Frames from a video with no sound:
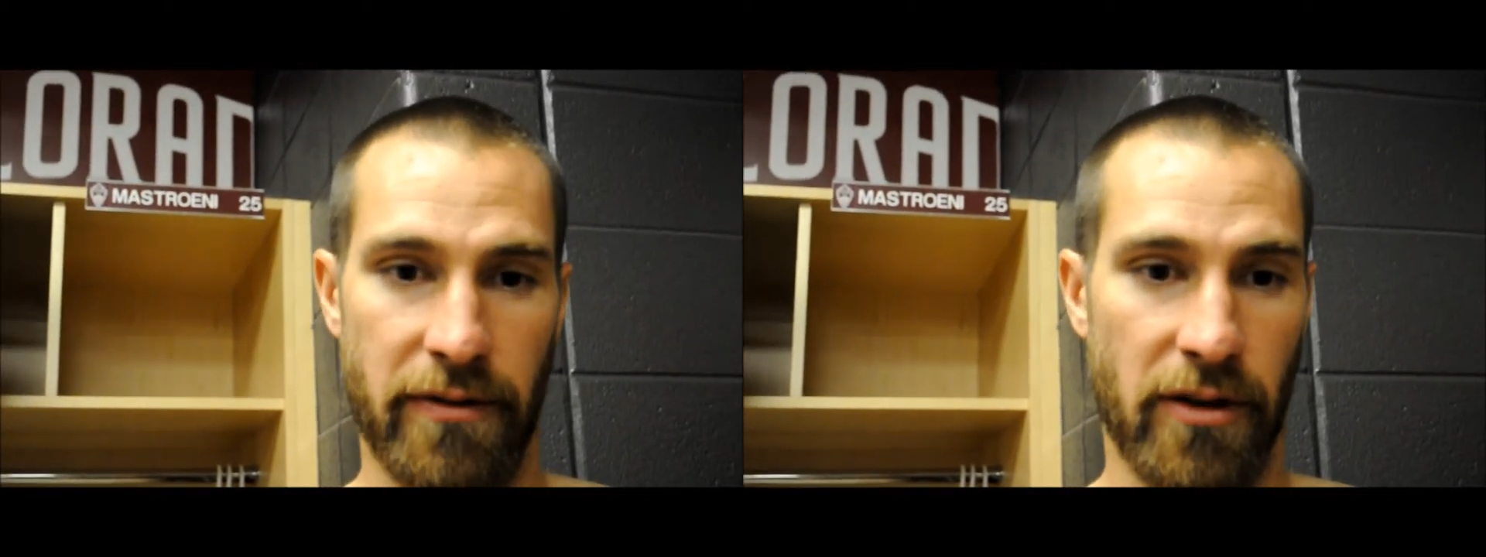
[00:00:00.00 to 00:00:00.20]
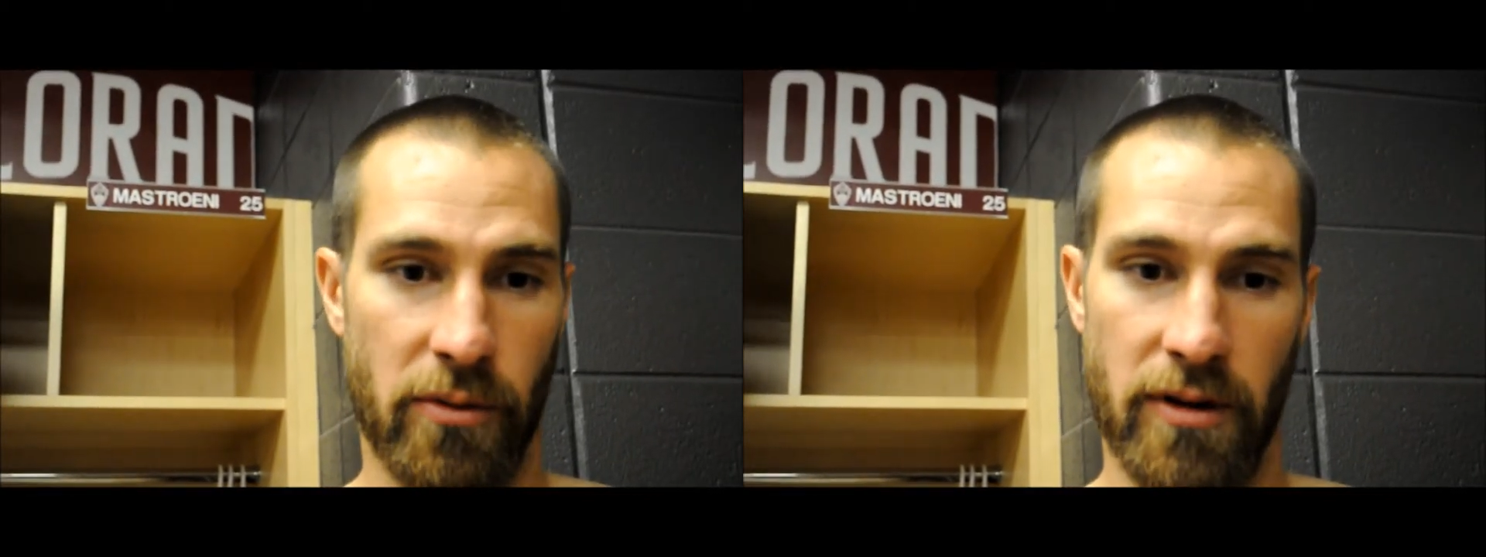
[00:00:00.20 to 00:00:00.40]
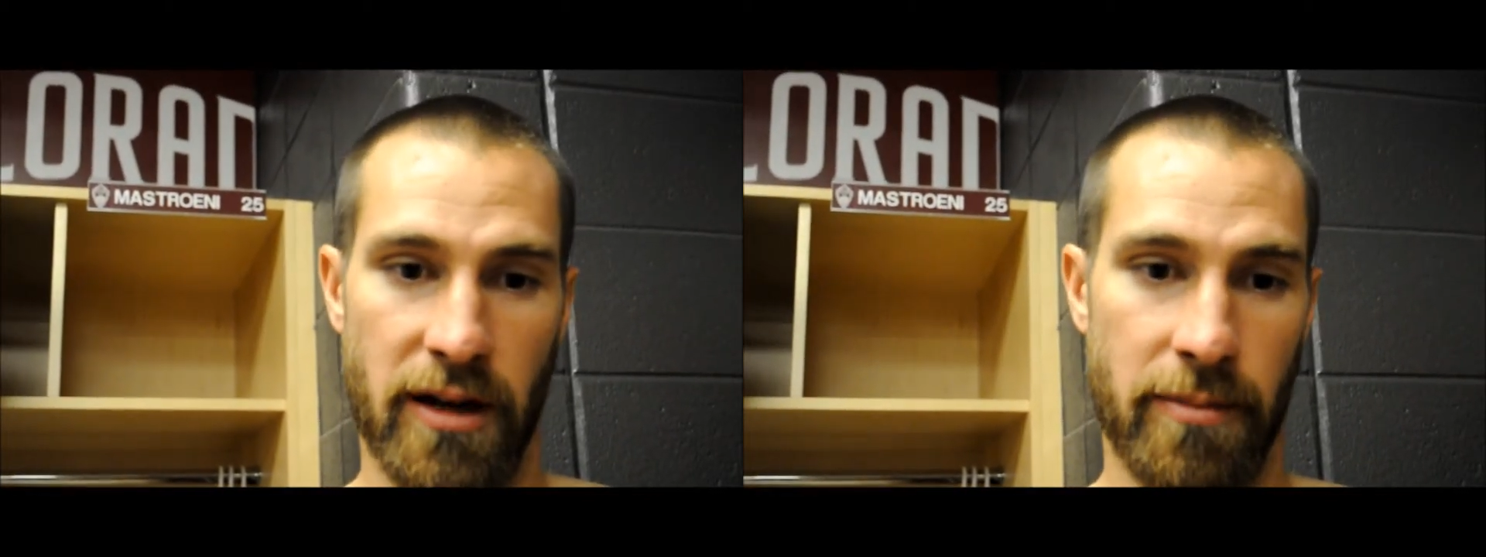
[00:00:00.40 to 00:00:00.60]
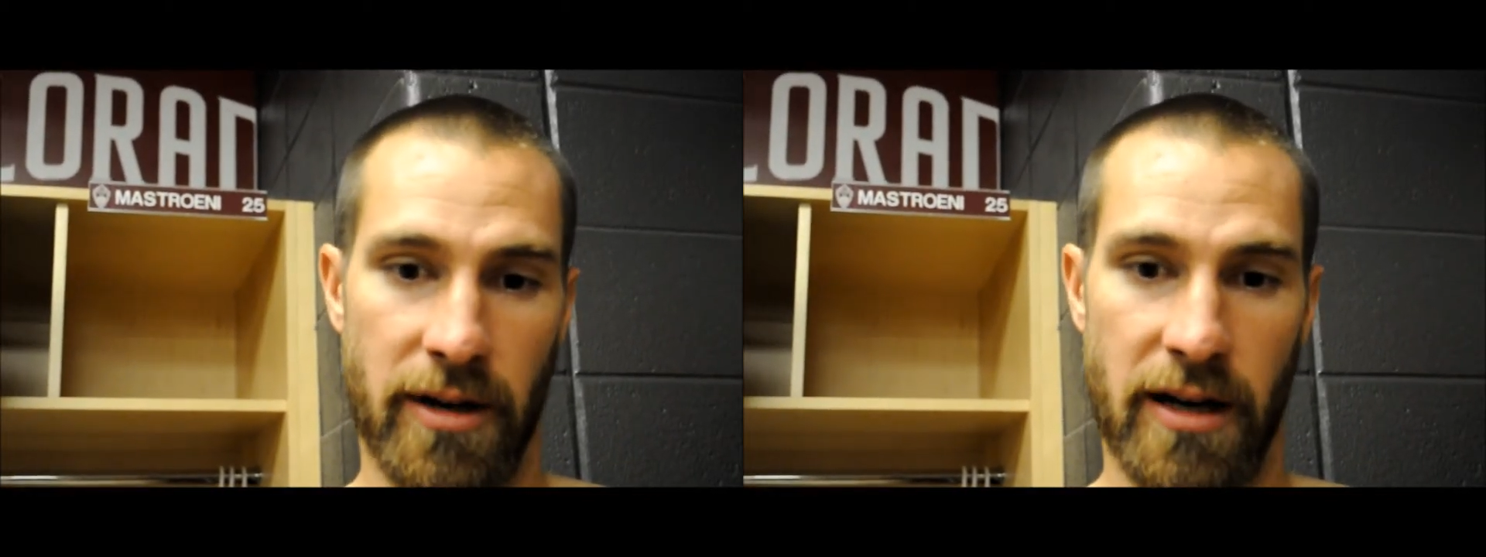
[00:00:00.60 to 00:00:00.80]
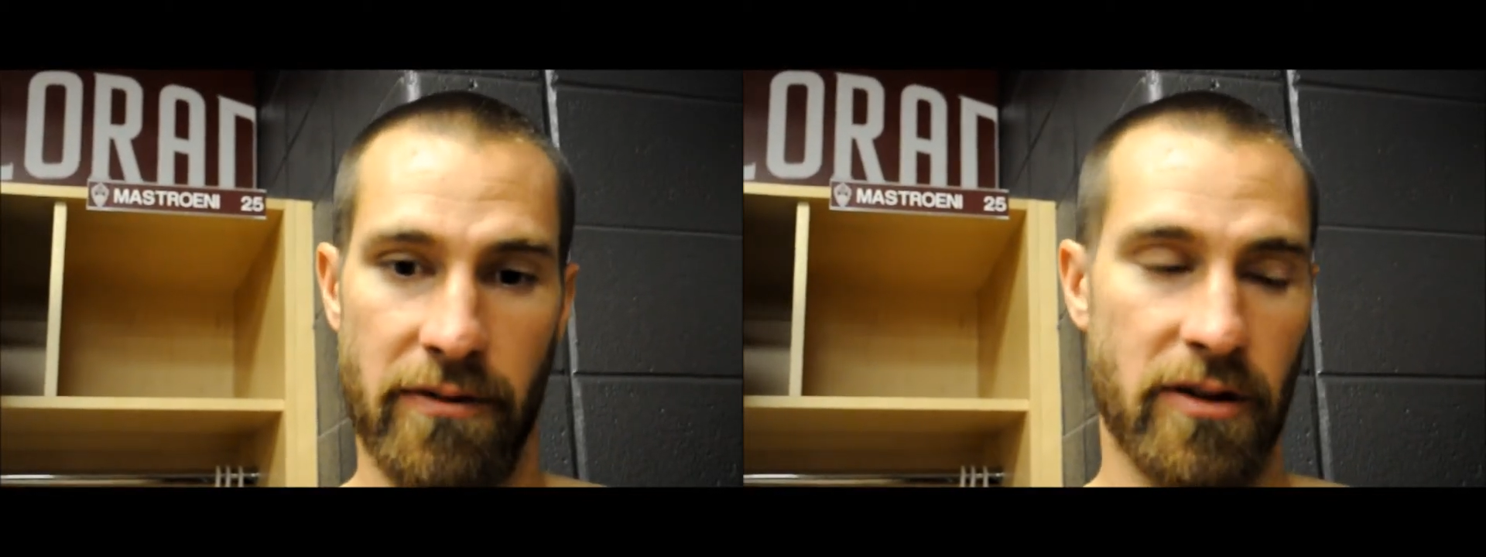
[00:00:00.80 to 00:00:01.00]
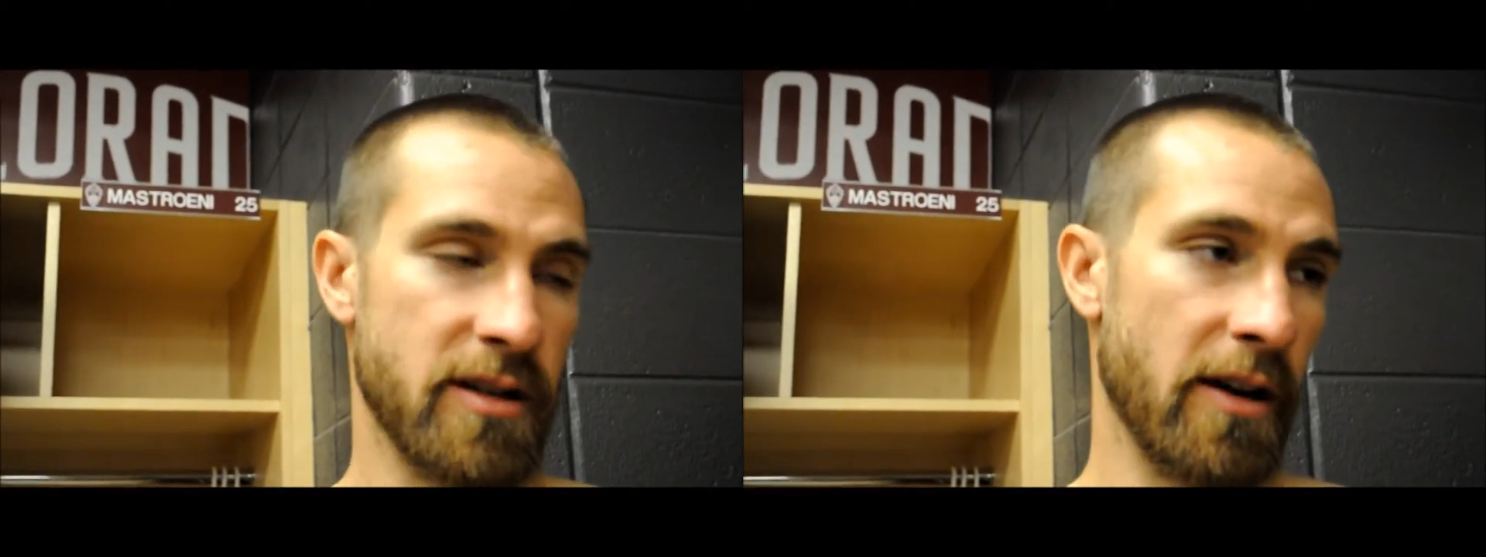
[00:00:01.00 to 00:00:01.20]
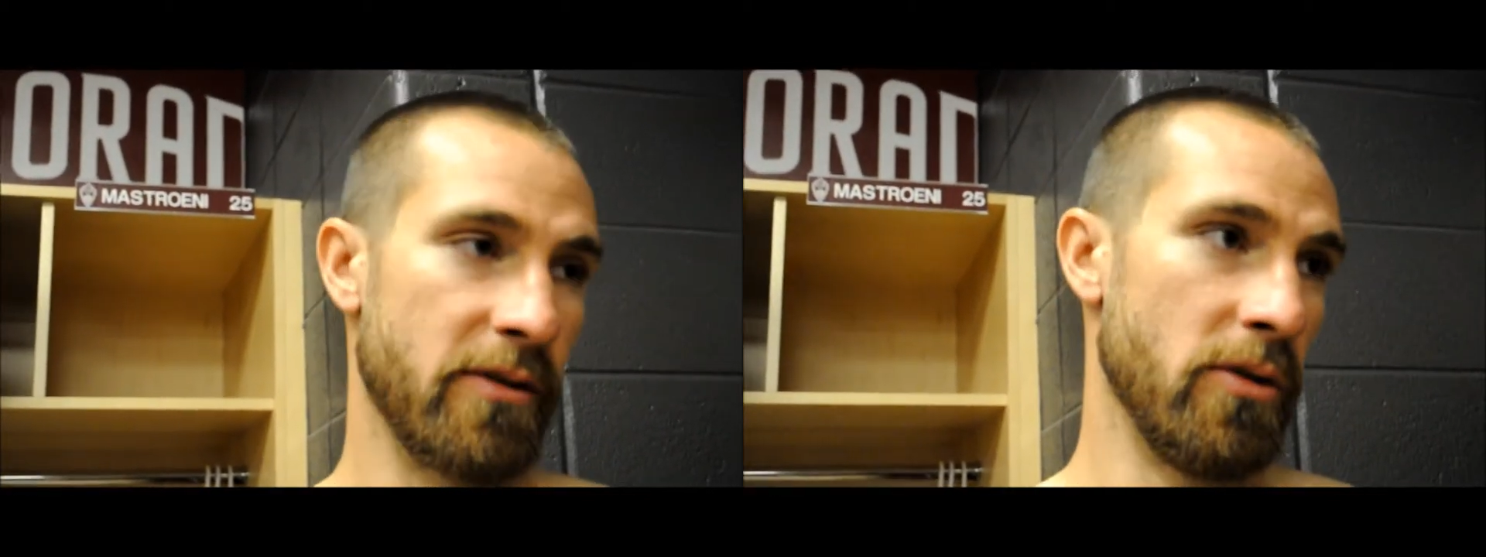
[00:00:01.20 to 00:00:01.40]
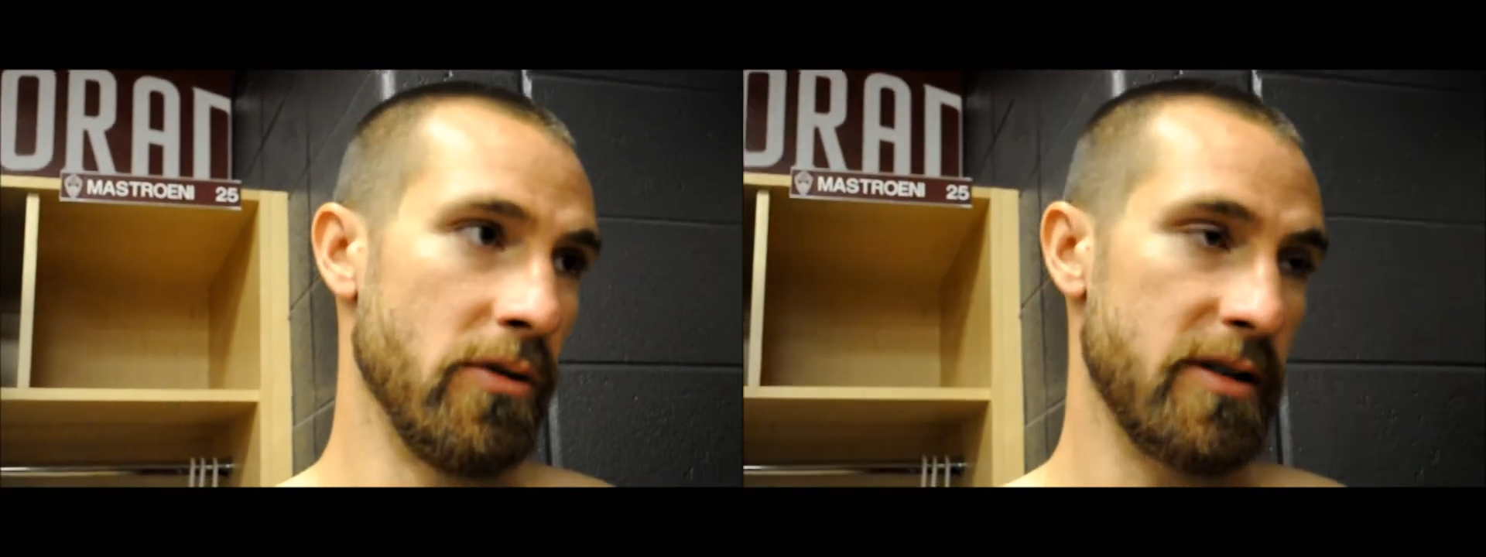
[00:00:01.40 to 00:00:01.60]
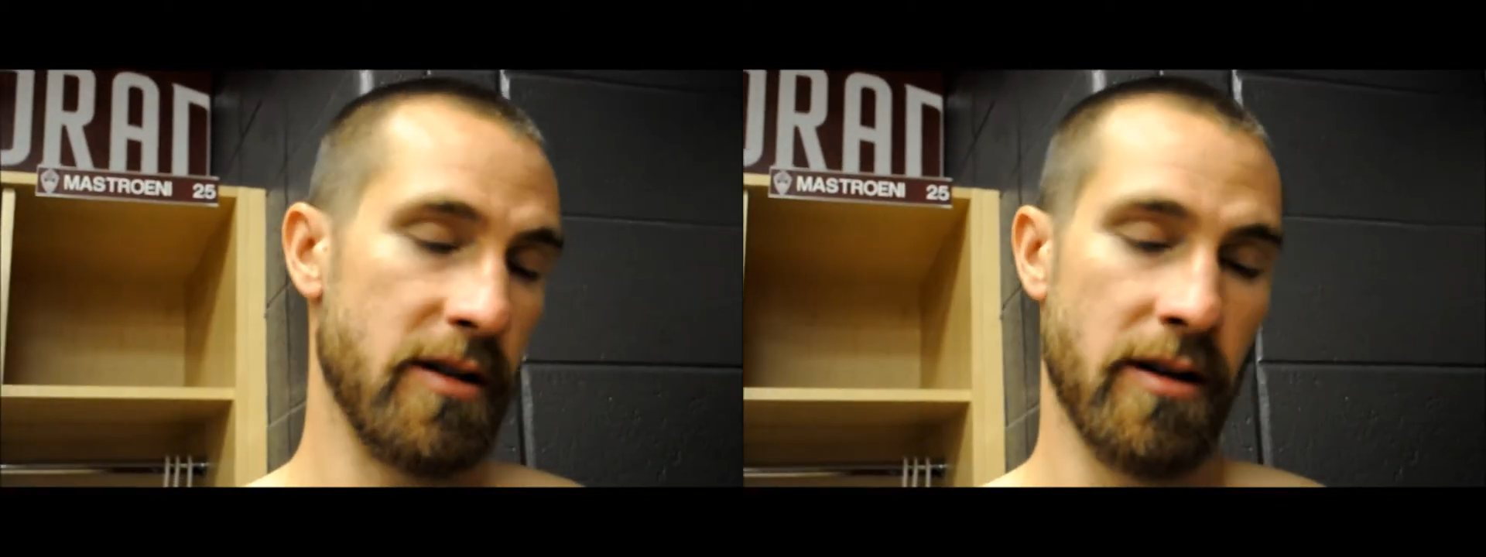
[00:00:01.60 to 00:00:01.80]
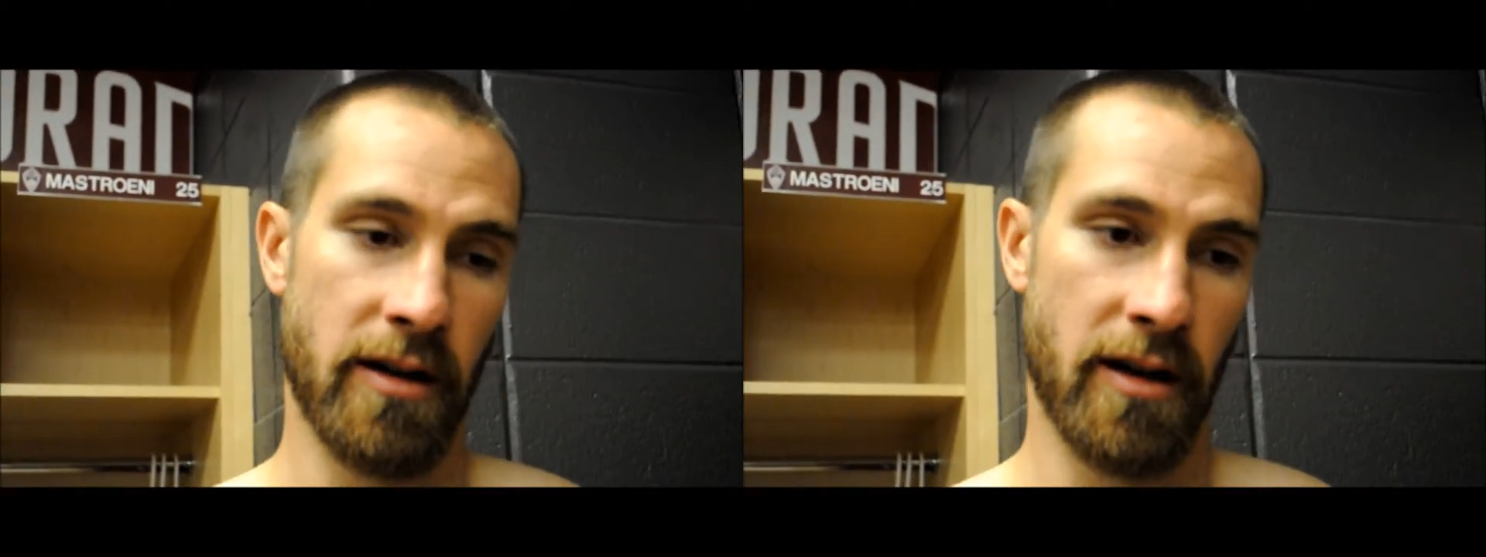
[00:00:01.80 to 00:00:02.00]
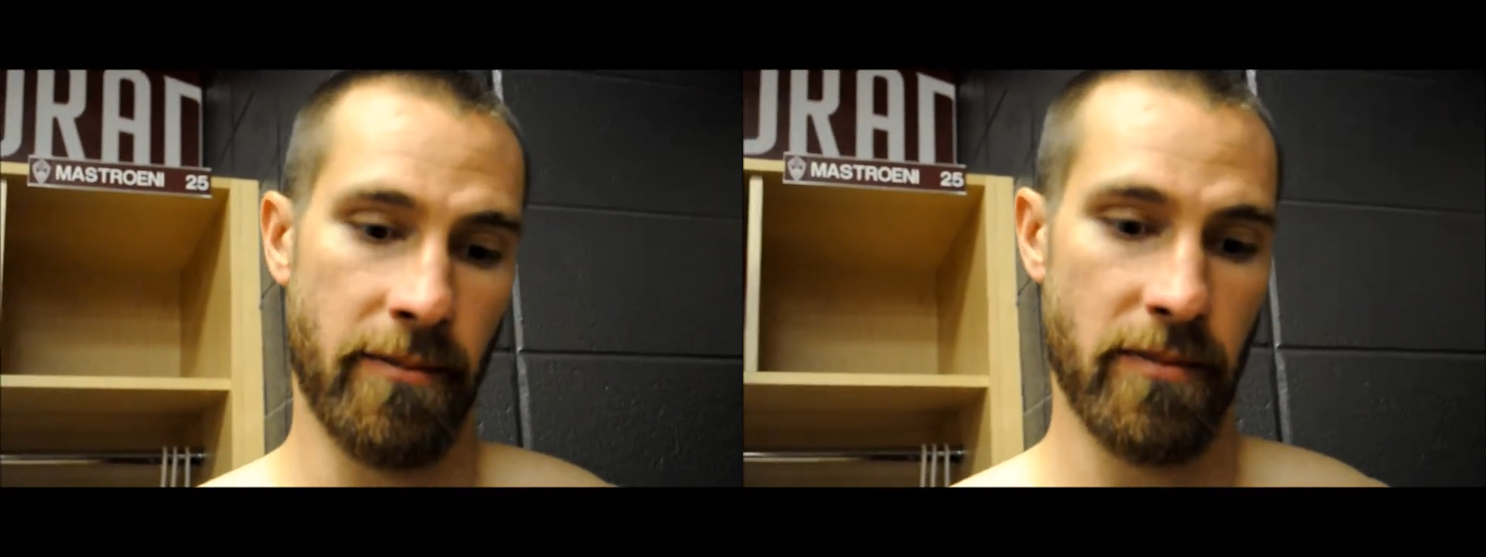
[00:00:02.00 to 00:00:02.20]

I feel like we're letting up a lot of first half goals, and